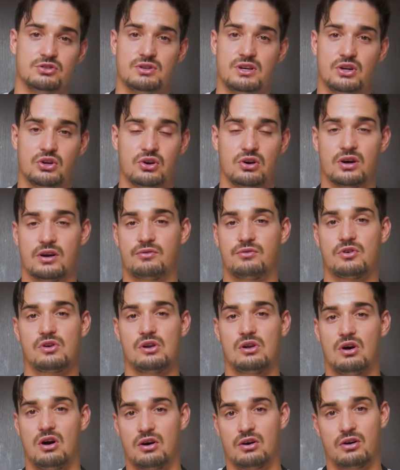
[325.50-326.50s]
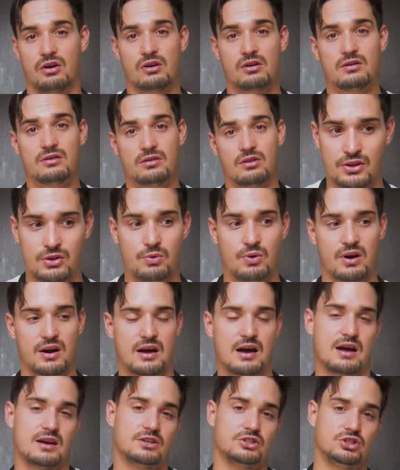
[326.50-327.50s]
you need to cook it for longer. You want
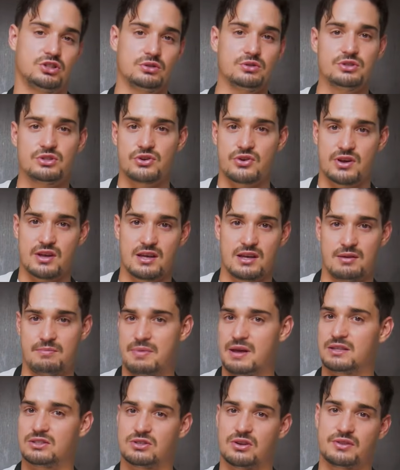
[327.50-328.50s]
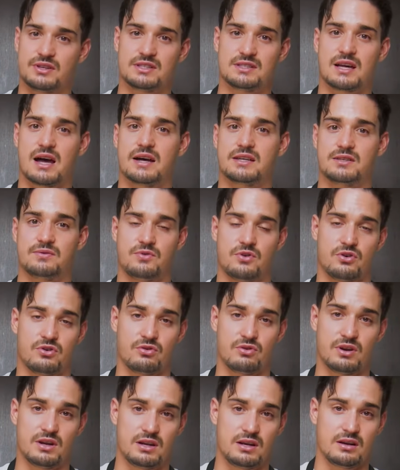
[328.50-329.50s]
to kind of choose your heat based on the size of your
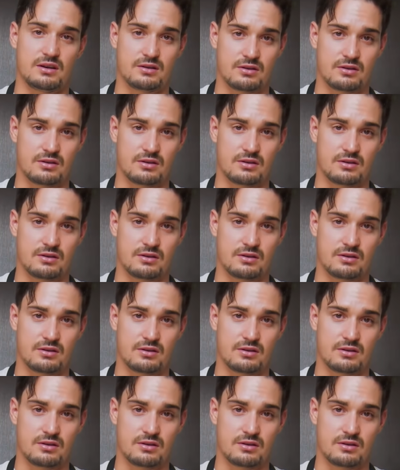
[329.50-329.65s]
ingredient,